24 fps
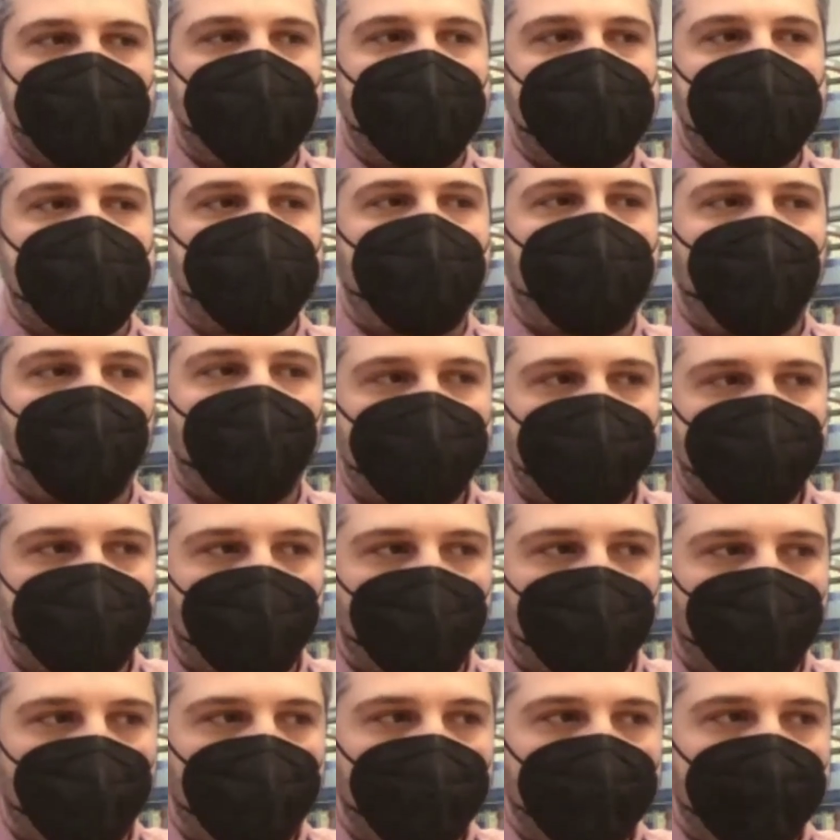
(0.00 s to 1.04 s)
as possible
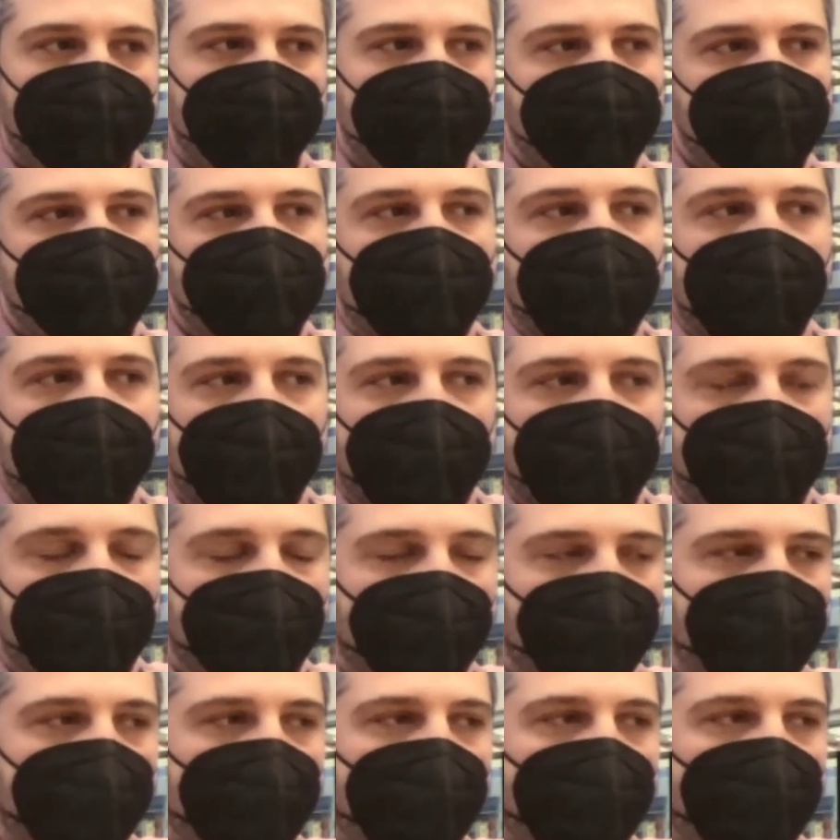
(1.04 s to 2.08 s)
their
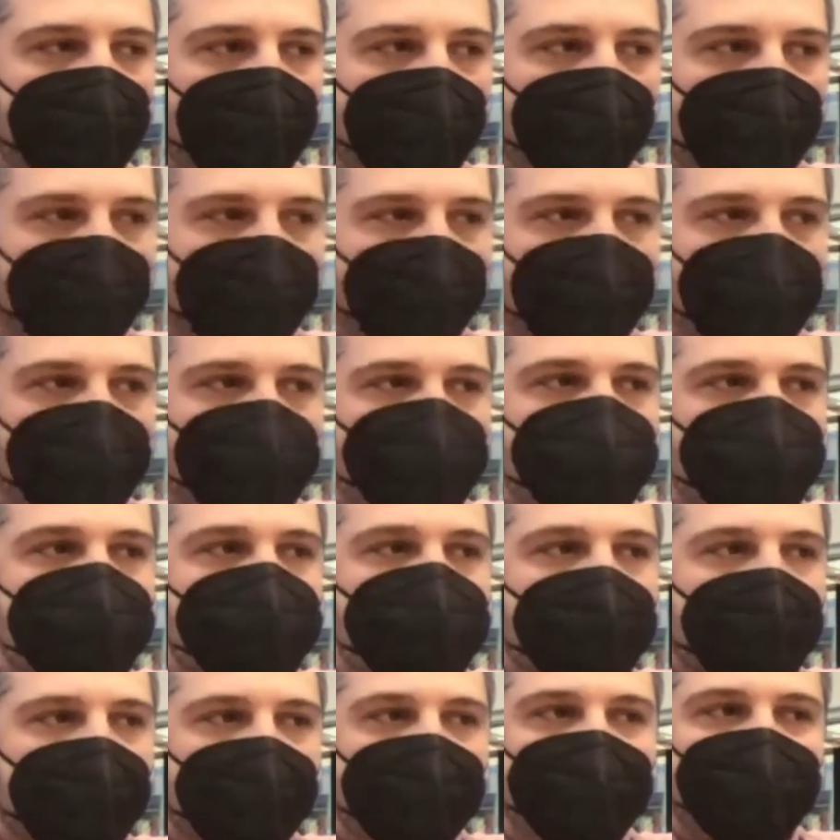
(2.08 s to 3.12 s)

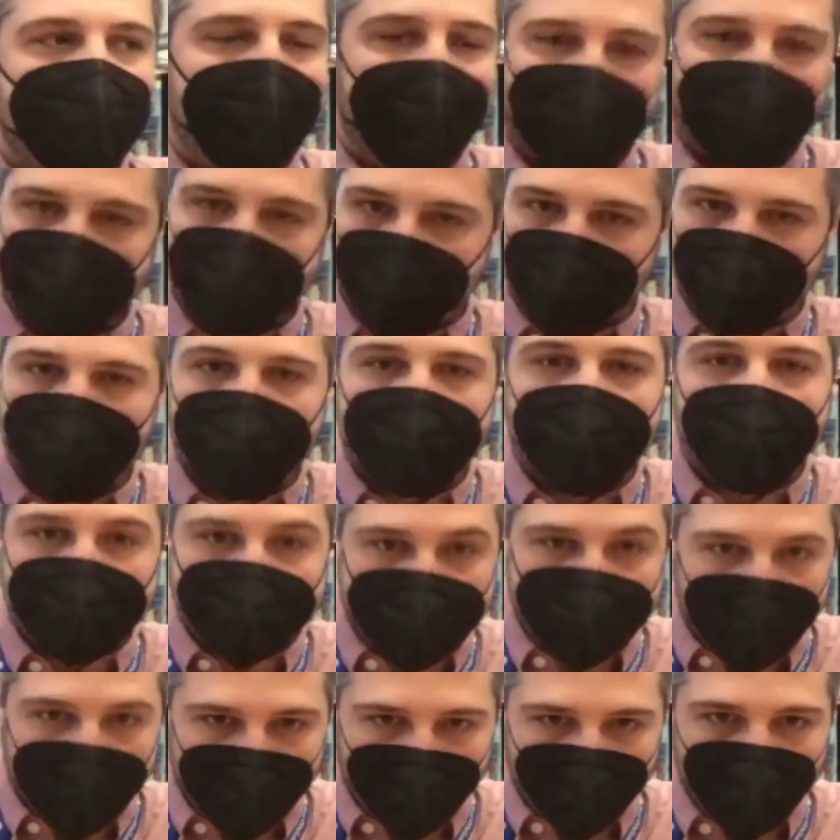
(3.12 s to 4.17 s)
interaction with the external
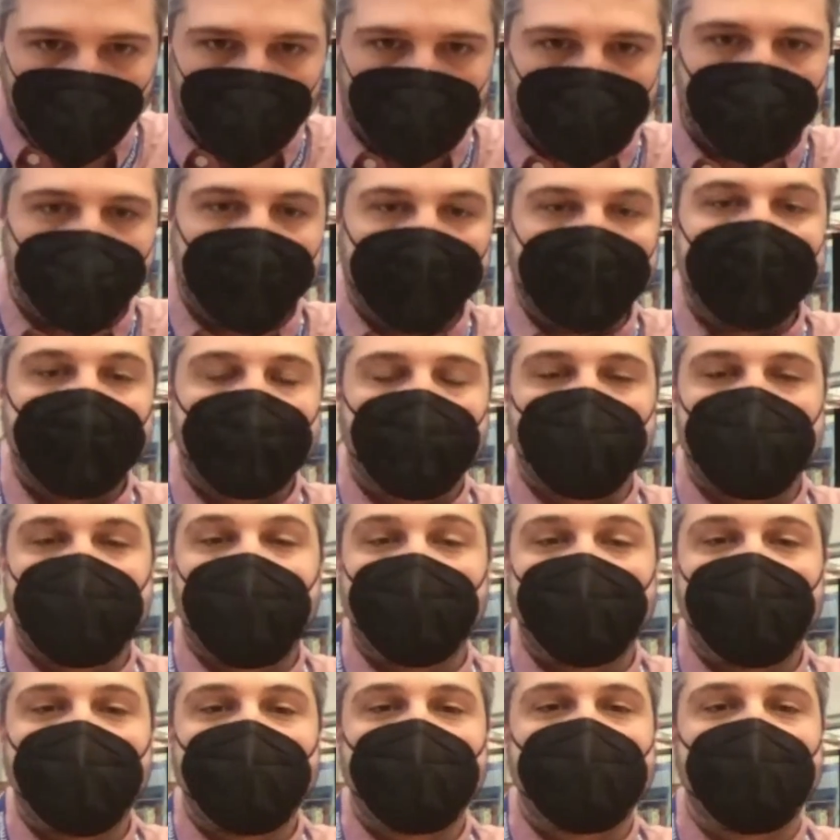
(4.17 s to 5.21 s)
world, because that is
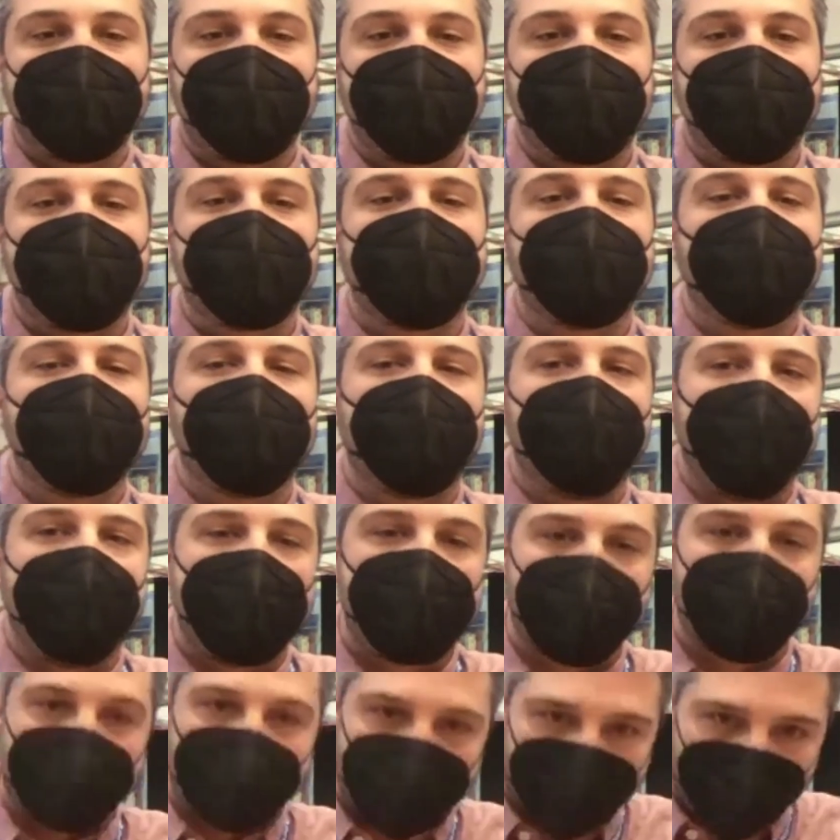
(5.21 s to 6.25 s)
the major
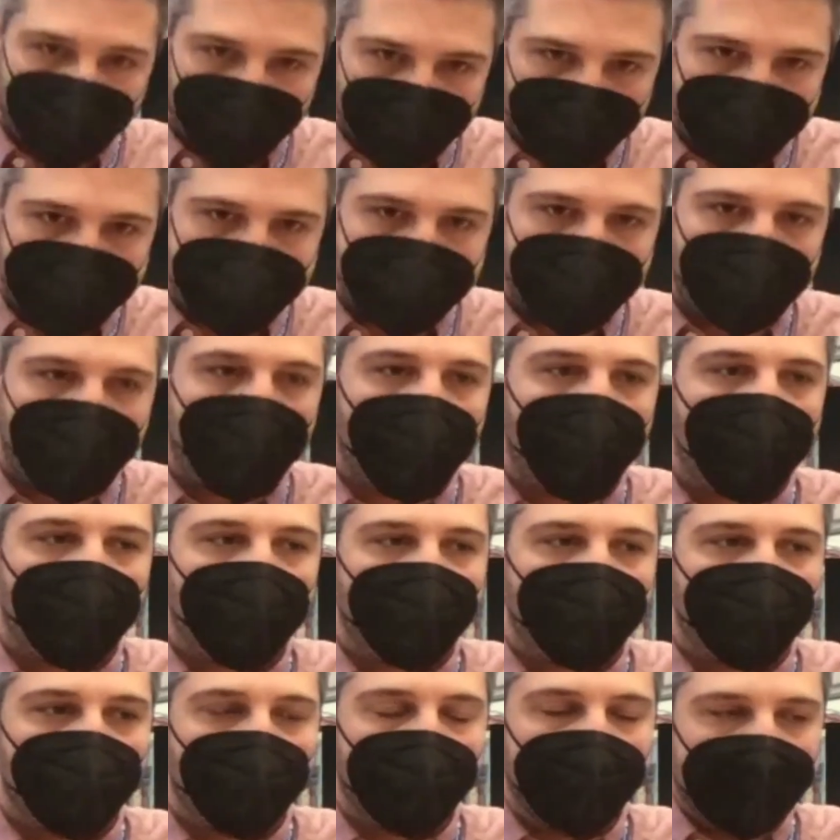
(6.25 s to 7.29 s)
source of
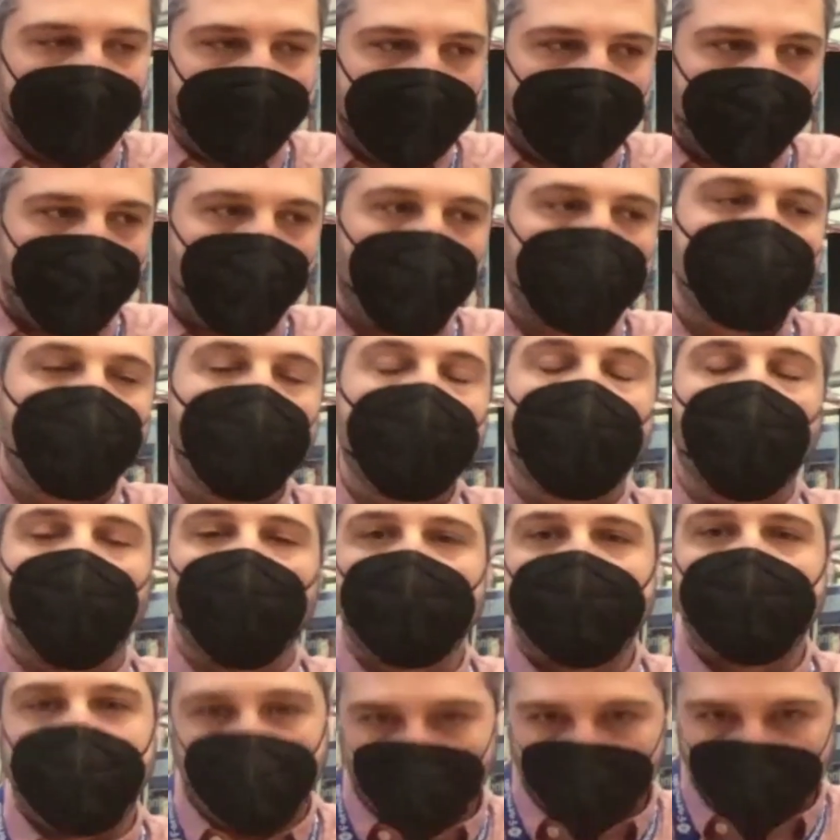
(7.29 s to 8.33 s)
what we call
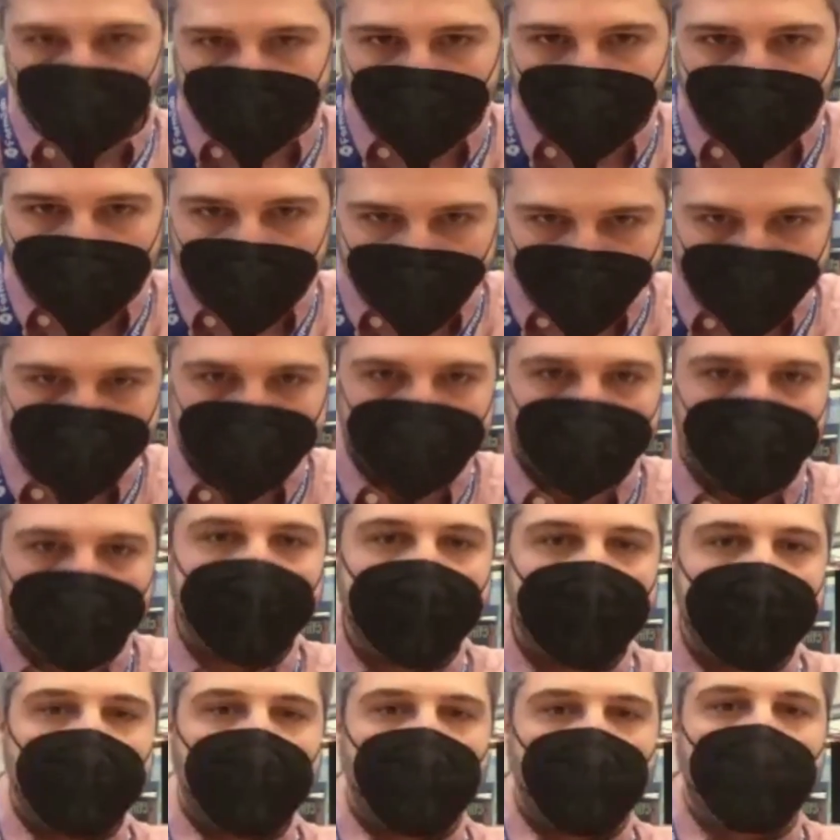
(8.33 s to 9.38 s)
decoherence,
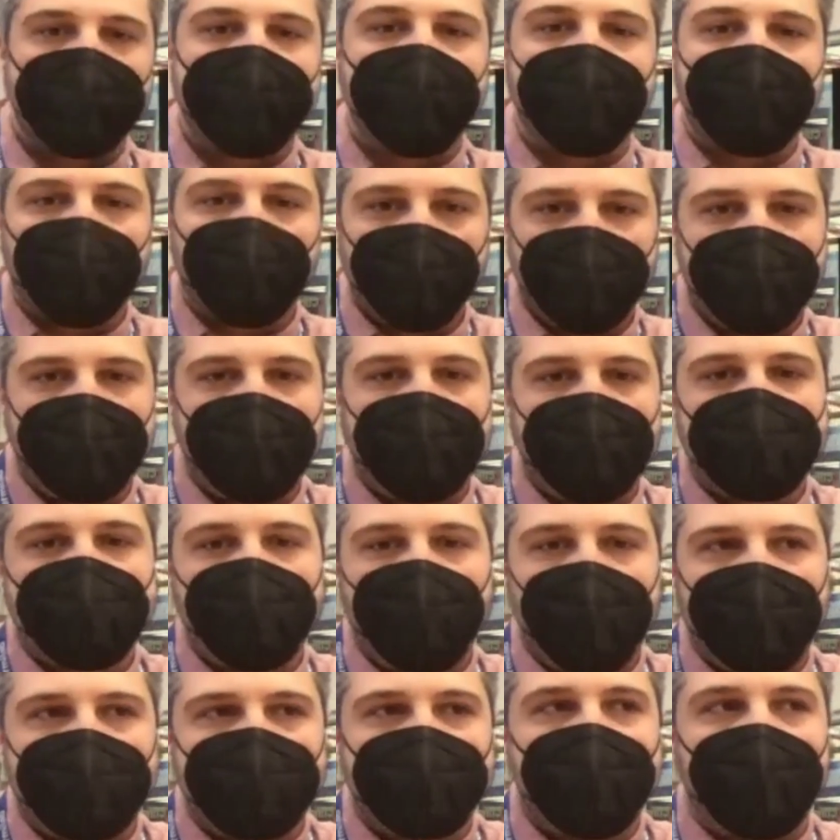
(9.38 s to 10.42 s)
where decoherence
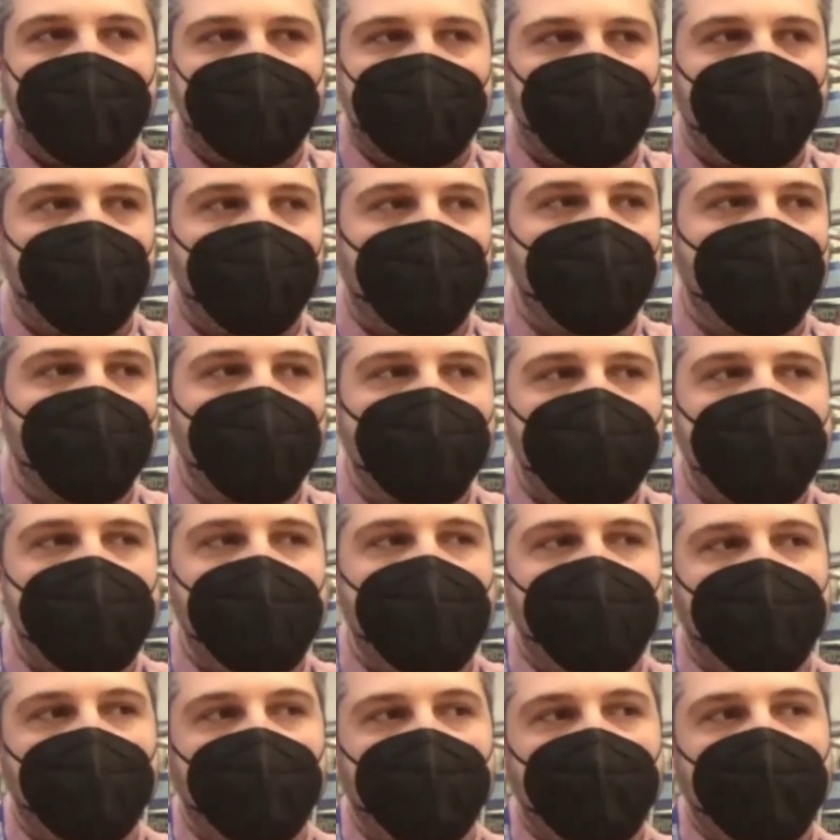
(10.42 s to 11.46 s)
means that you are losing
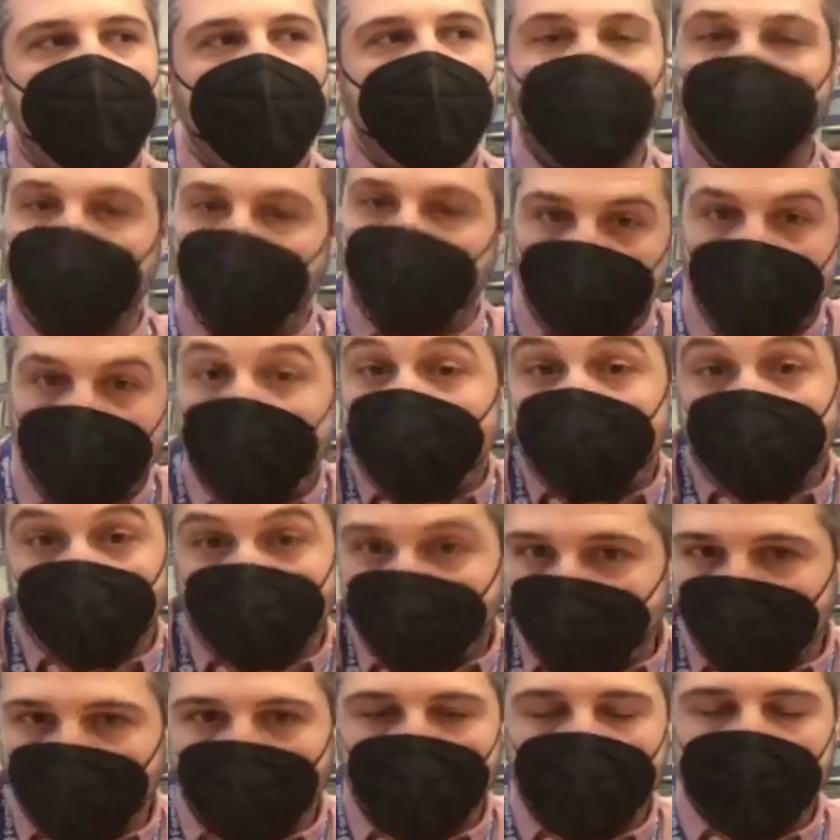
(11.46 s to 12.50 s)
information.
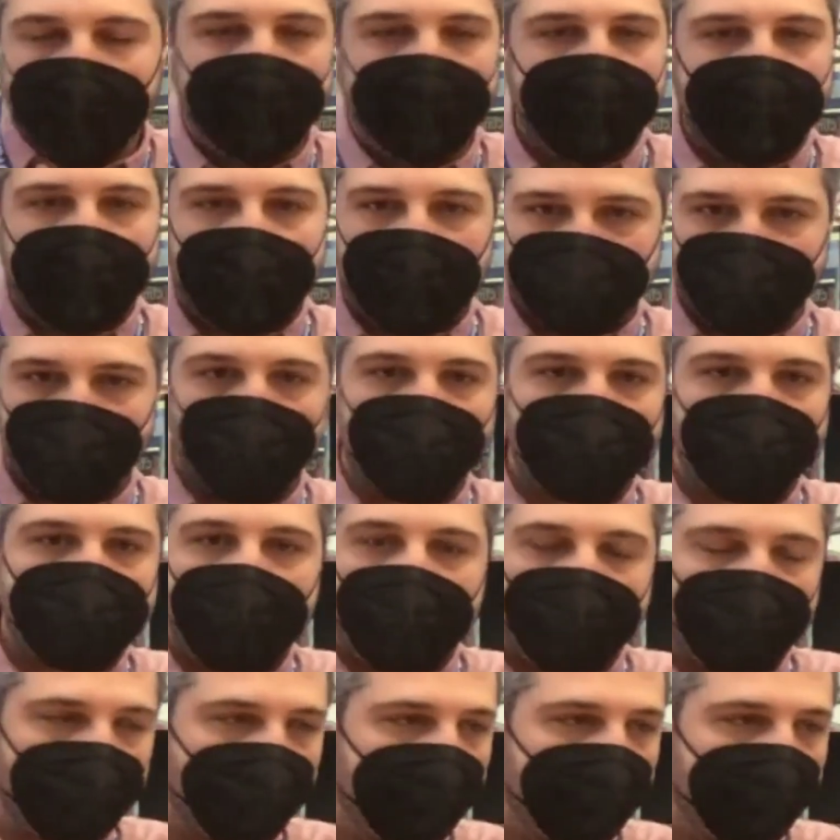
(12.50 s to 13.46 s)
So as I was saying,